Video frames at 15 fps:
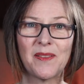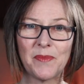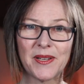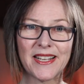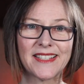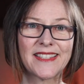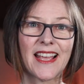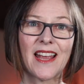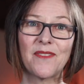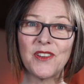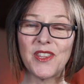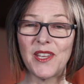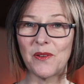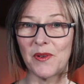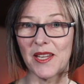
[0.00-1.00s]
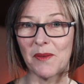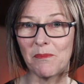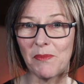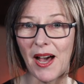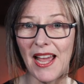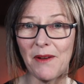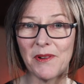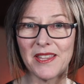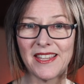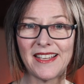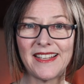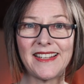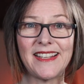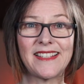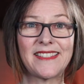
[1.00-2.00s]
because everything we can buy with
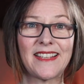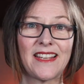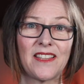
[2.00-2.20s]
it is